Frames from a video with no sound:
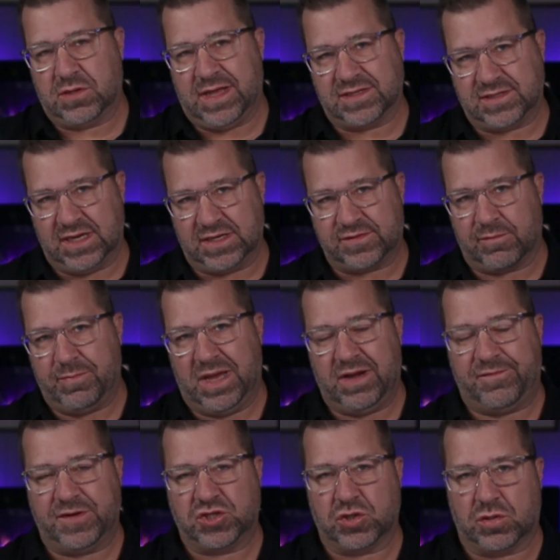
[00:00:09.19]
that stands for
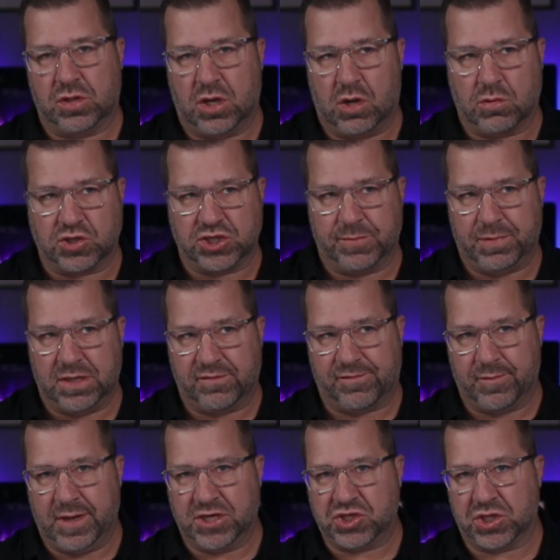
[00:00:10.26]
Beneficial Ownership
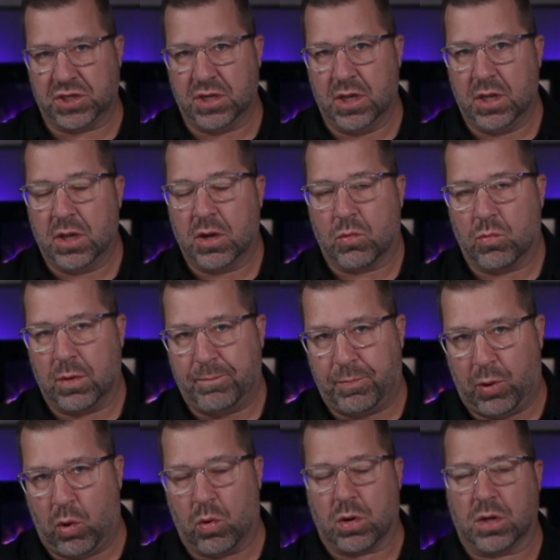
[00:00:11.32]
Information
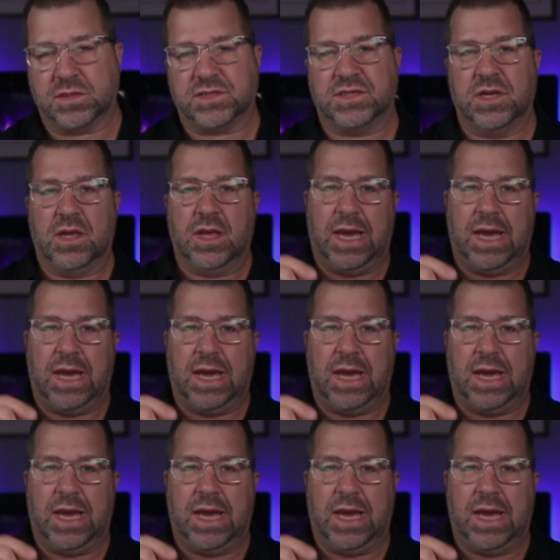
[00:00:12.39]
Report,